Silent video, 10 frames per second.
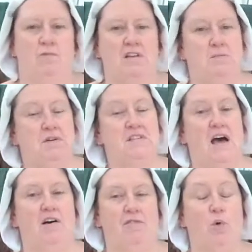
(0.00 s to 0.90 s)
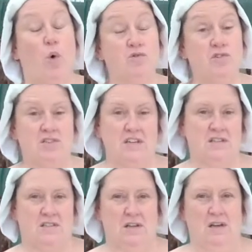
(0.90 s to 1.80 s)
recipes have
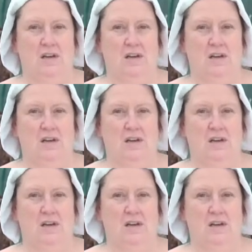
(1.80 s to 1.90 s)
quantities.